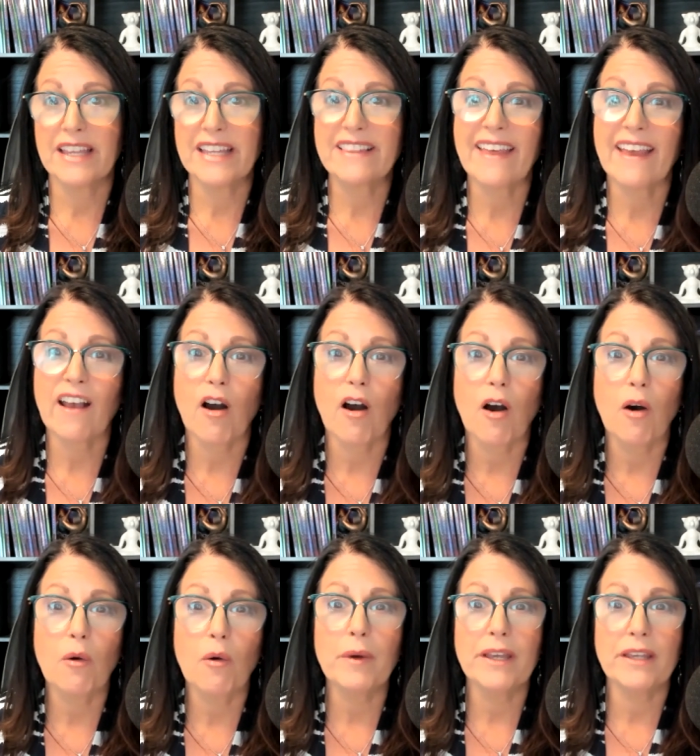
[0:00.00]
Like they wow.
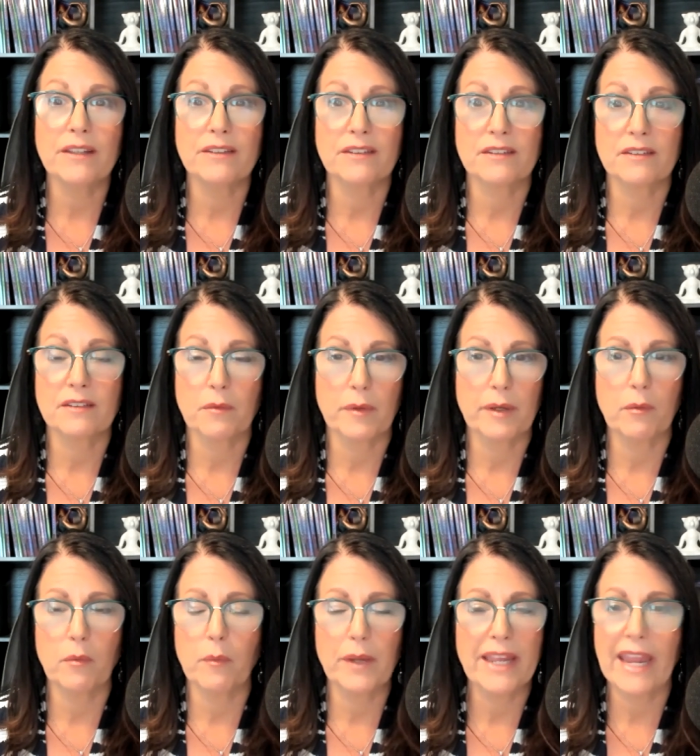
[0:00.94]
always we
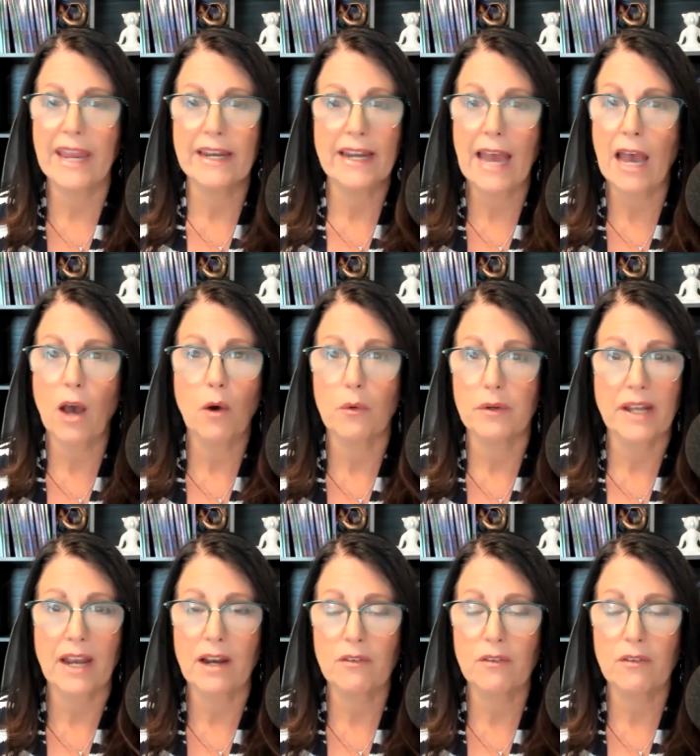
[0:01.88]
we ate out